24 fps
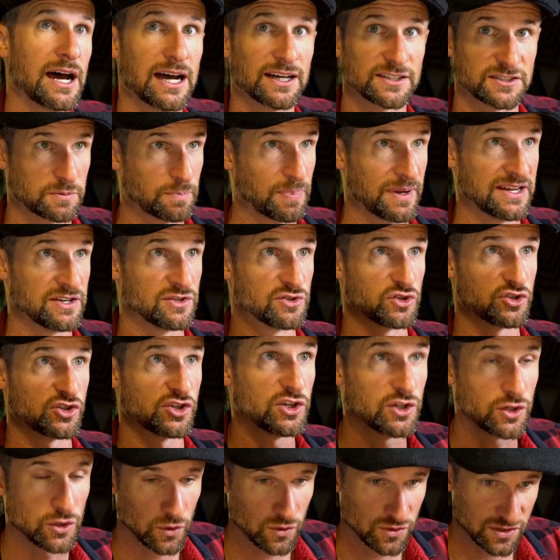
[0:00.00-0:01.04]
spend
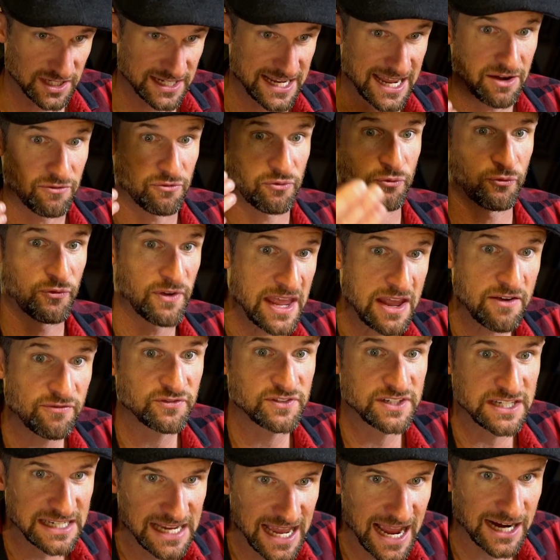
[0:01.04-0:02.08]
2 to get
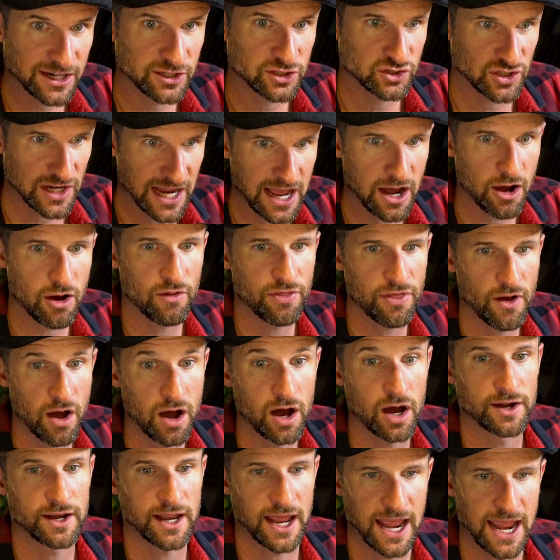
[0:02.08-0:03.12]
50 extra health
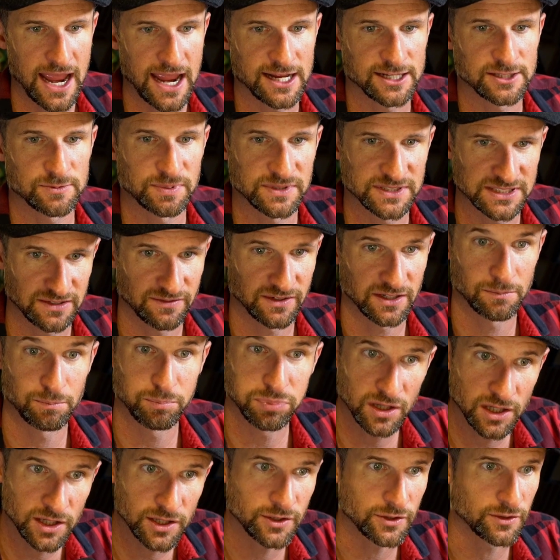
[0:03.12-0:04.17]
on a specific
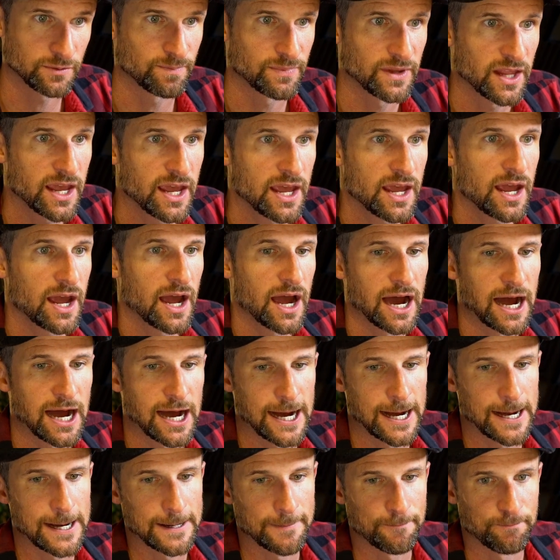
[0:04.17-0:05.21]
balloon.
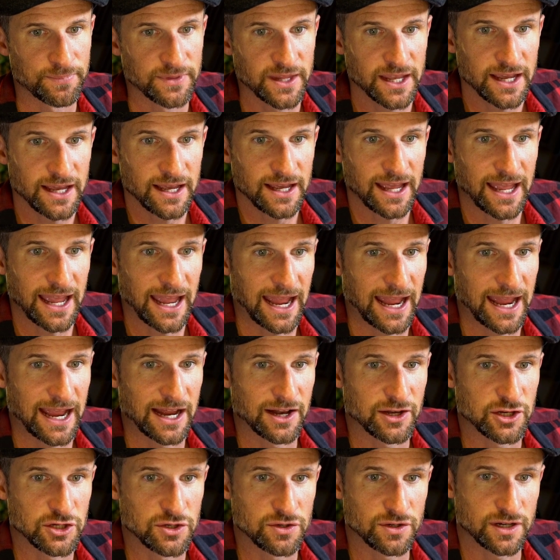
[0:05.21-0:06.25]

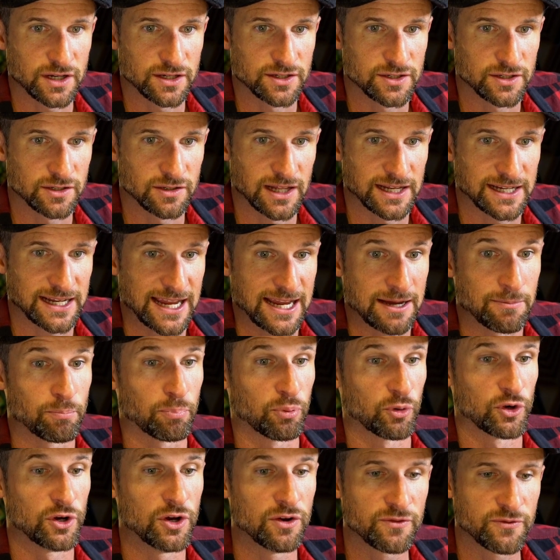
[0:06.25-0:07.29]
And you could do like
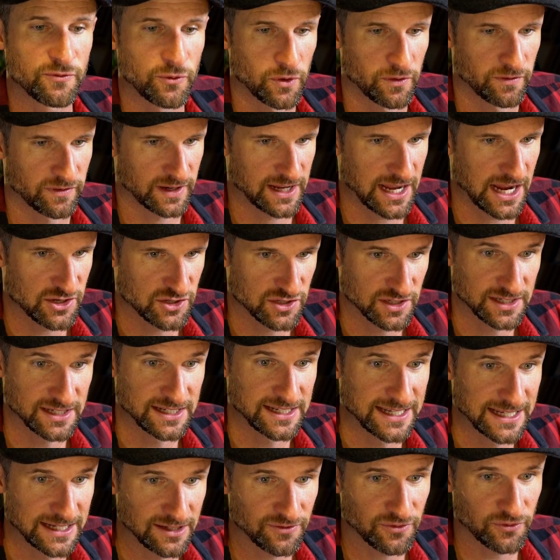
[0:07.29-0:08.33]
improved
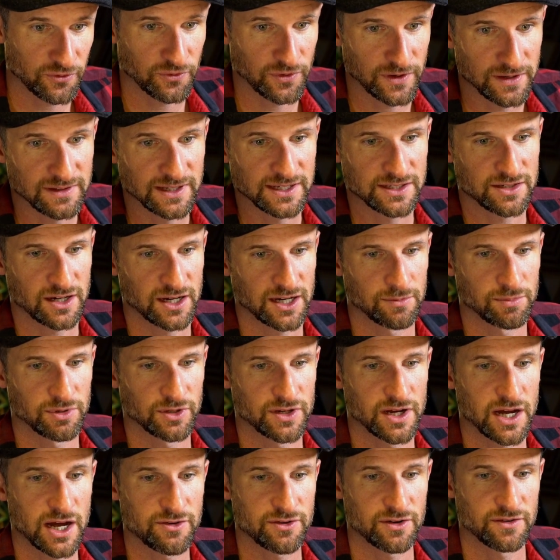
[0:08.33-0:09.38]
fortification, give friendly target
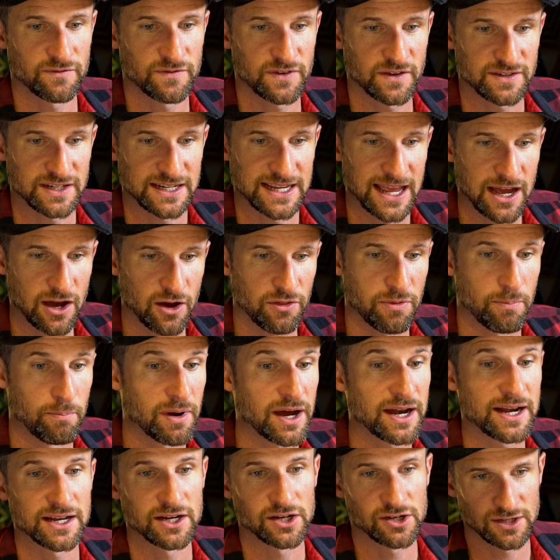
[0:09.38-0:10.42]
balloon 150 health,
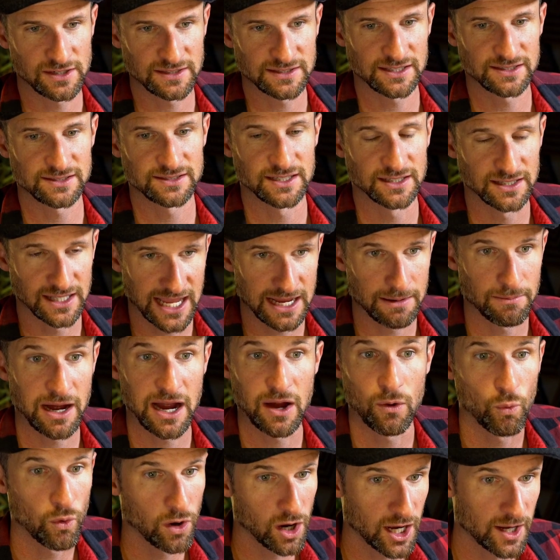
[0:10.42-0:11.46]
but increases delay
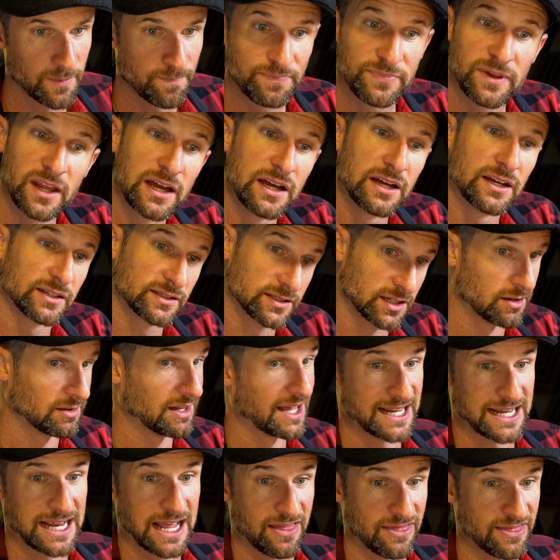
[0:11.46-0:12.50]
by 1. So
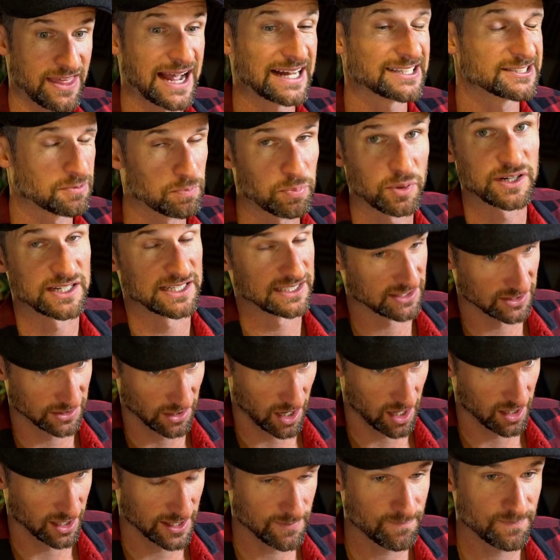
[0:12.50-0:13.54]
like that's pretty
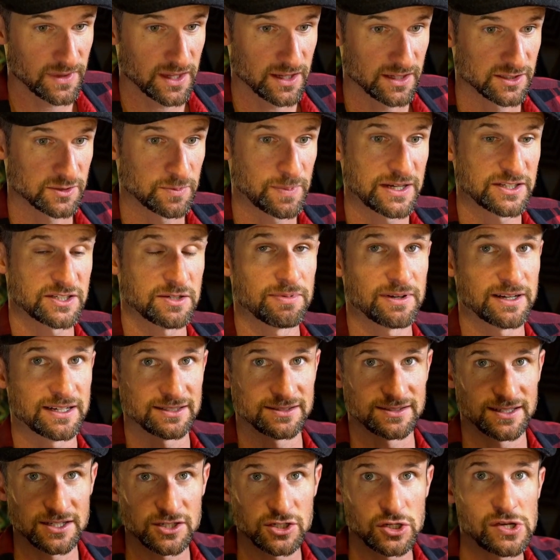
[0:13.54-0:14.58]
solid, especially
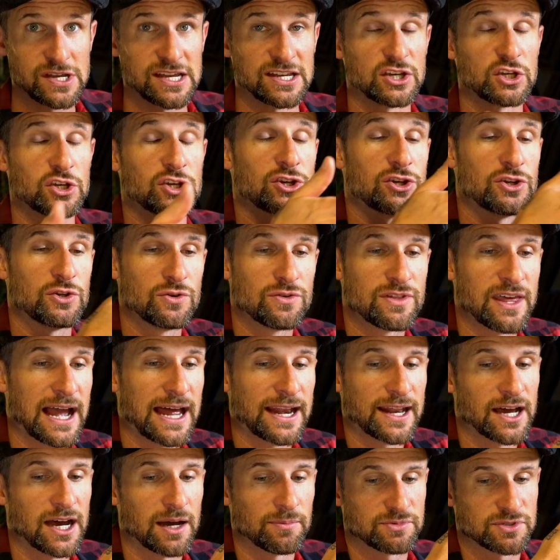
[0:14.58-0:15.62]
because then you can queue
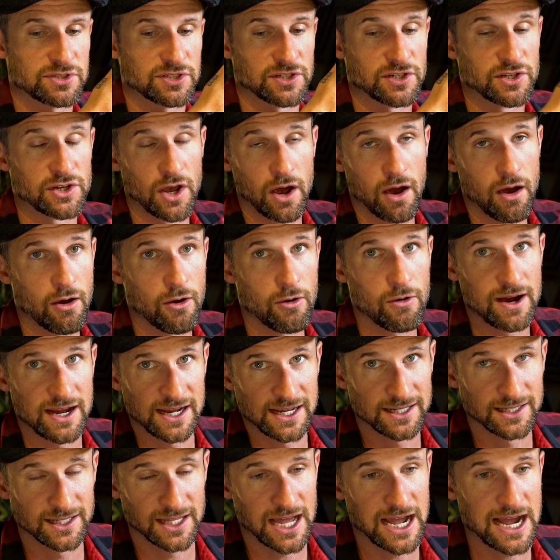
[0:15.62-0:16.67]
that up to go
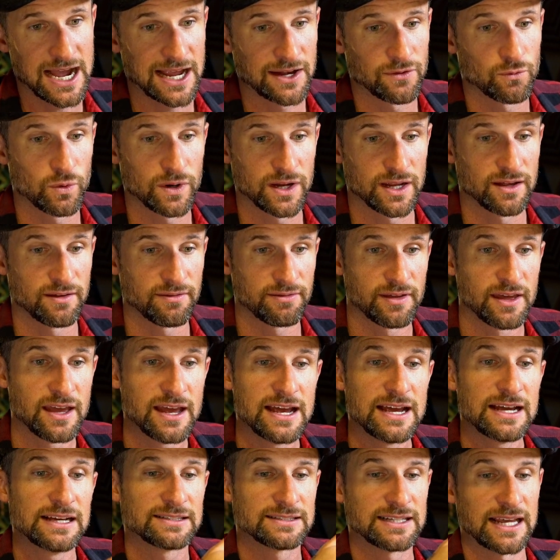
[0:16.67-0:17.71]
in line with,
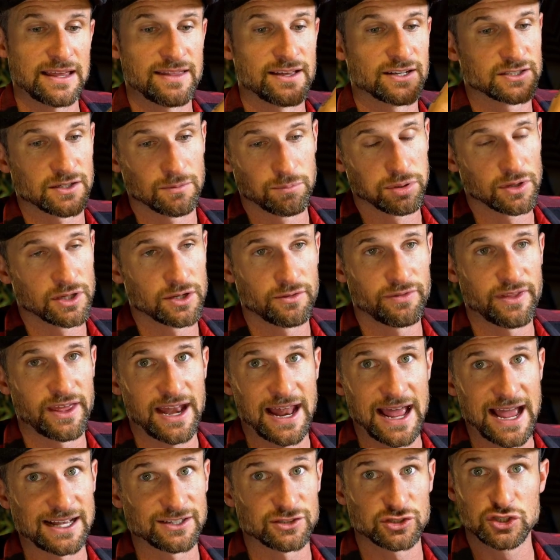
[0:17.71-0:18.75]
say there's a balloon
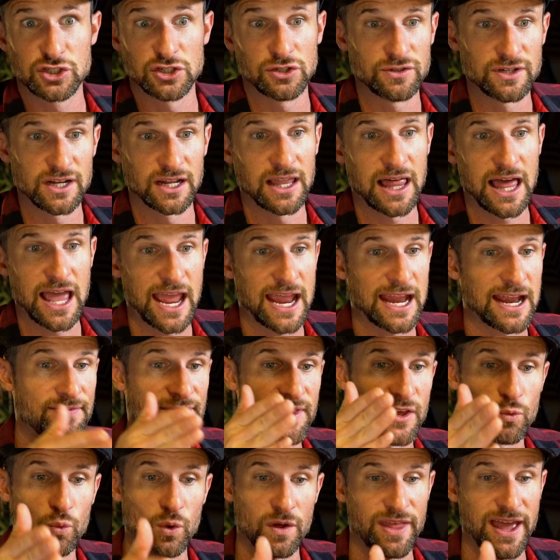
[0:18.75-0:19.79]
that has 2 delay
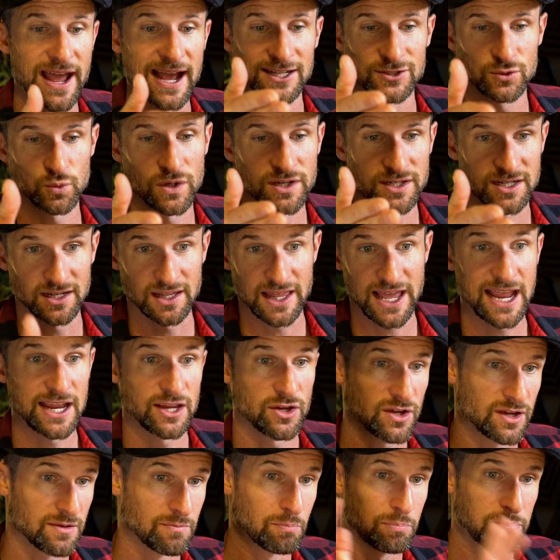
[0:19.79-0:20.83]
and then one that has 1 delay.
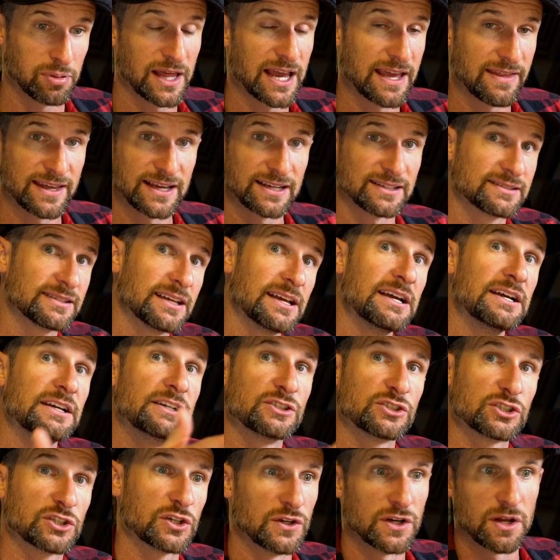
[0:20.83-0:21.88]
You can play this,
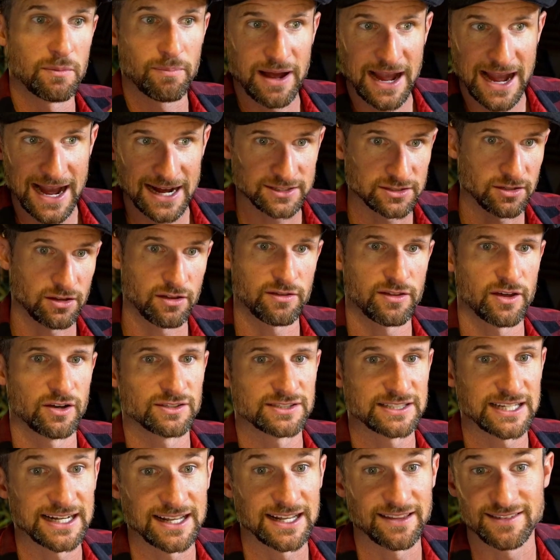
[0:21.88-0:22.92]
scoot it back so that
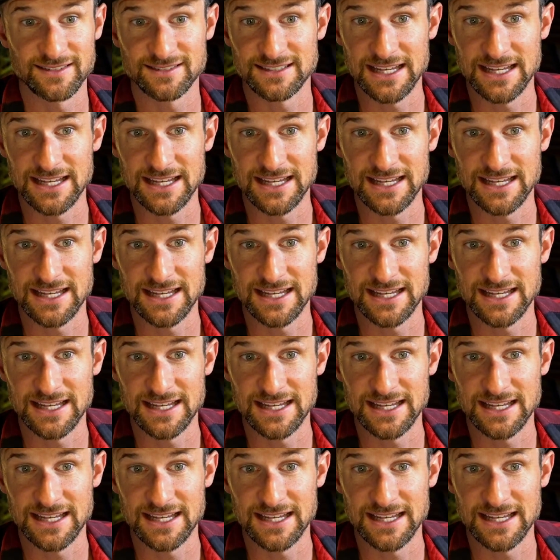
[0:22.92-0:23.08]
those hit at the